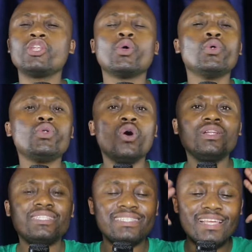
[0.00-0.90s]
Do
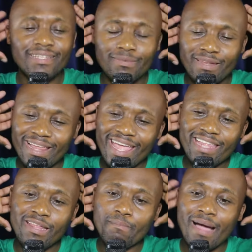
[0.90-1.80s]
not send
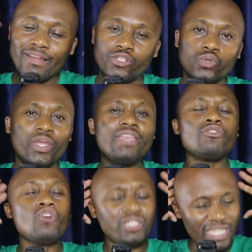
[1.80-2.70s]
any money to it.
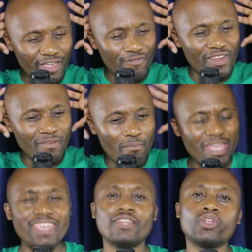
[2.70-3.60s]
Not even me.